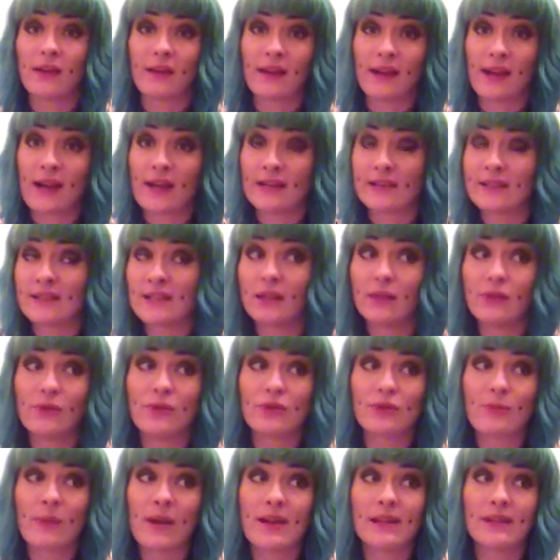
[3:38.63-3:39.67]
Like I did
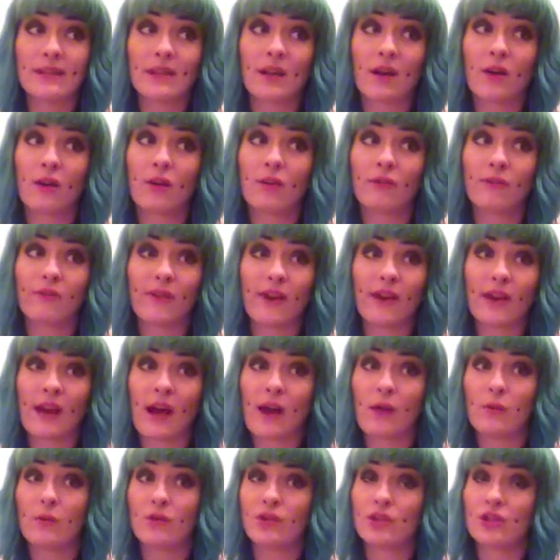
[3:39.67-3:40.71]
lose myself, and
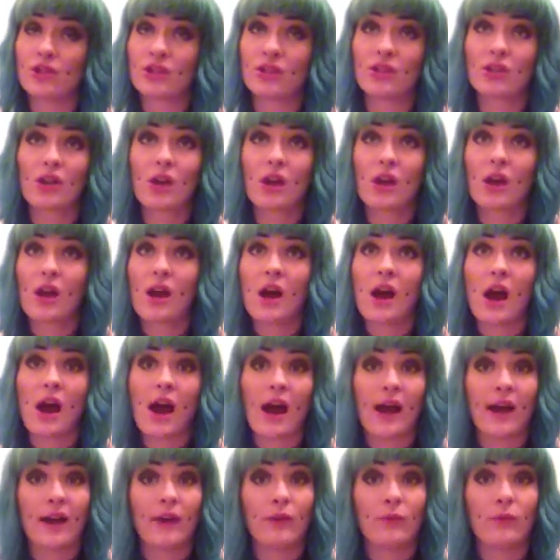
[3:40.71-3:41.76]
I was just,
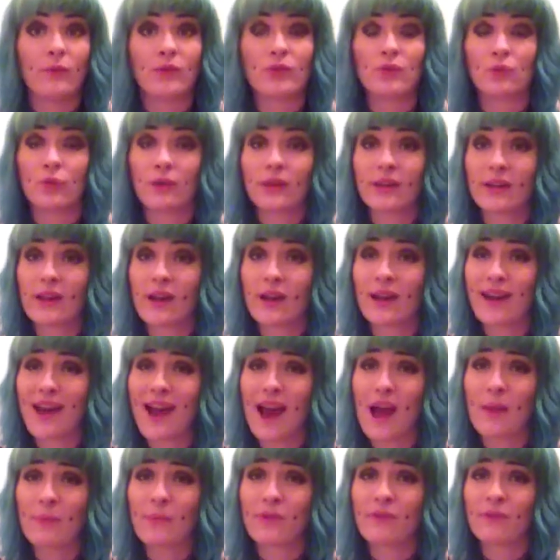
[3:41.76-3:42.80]
I was really
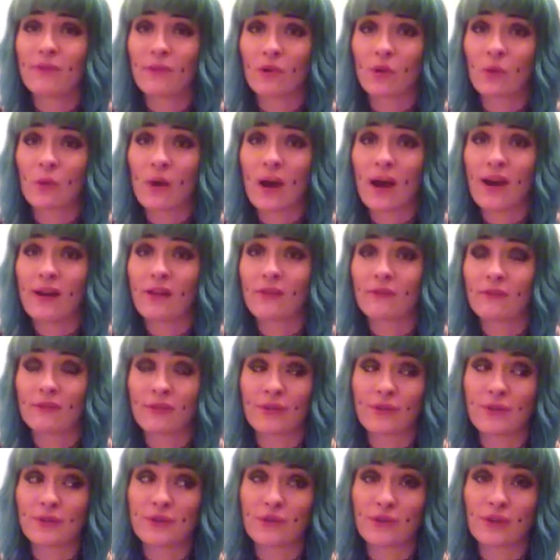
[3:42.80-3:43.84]
unhappy for a while for
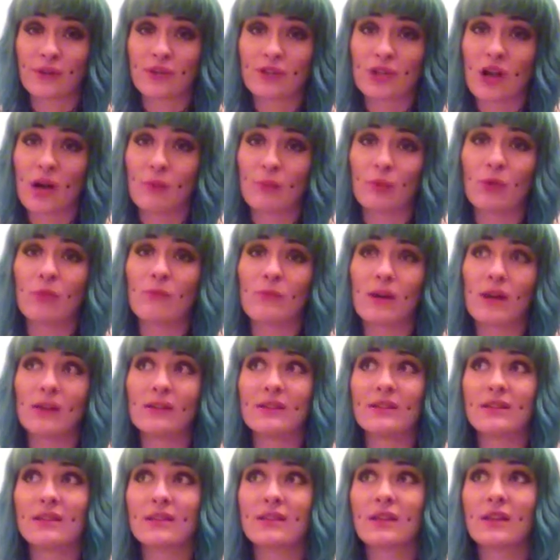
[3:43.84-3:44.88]
those first couple of
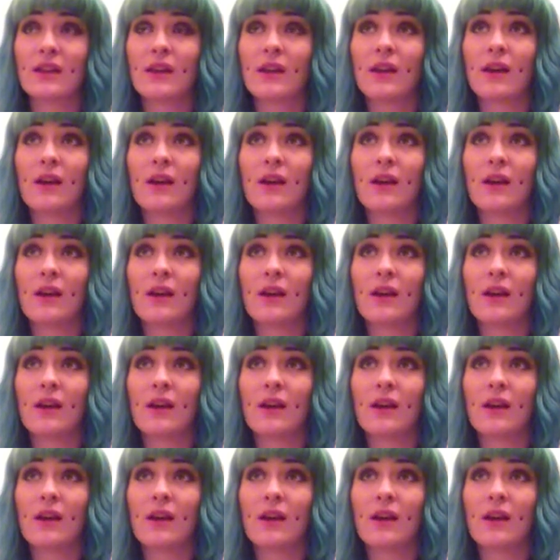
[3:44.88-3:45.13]
months.